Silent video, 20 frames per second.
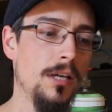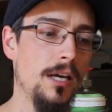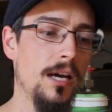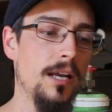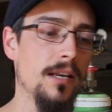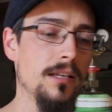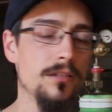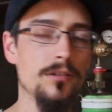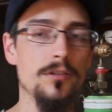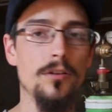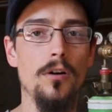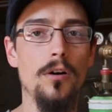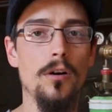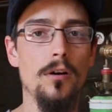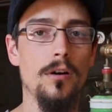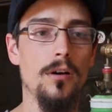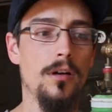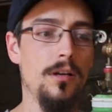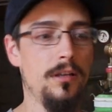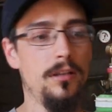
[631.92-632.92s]
and it's
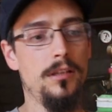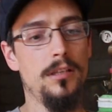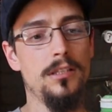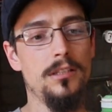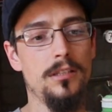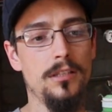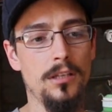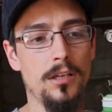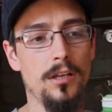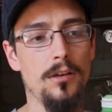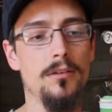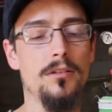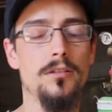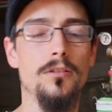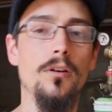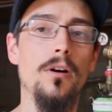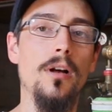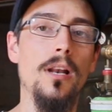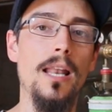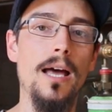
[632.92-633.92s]
not, you know, it's
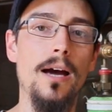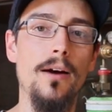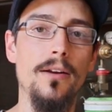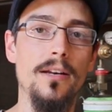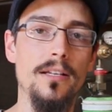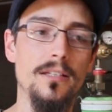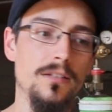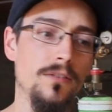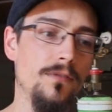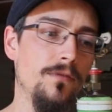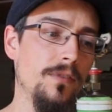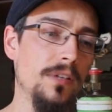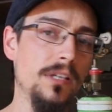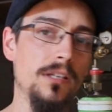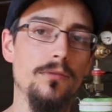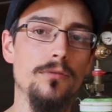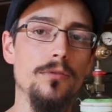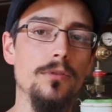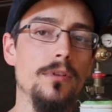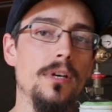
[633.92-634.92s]
not allowing it to
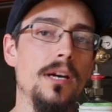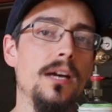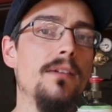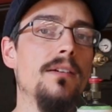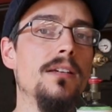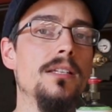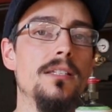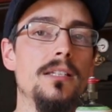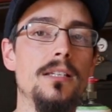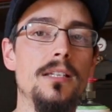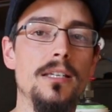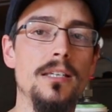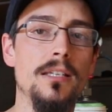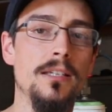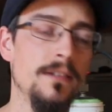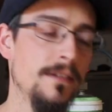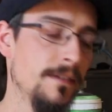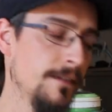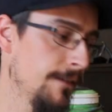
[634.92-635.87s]
feed through there easily.